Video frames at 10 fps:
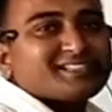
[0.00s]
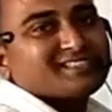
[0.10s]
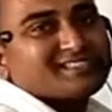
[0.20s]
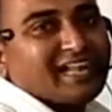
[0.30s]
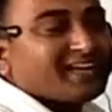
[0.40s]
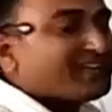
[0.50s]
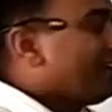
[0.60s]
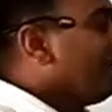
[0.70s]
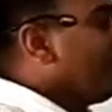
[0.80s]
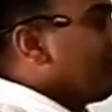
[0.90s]
the
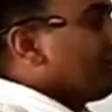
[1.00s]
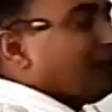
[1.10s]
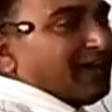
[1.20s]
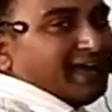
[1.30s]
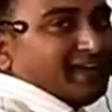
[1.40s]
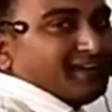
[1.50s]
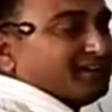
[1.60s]
salary by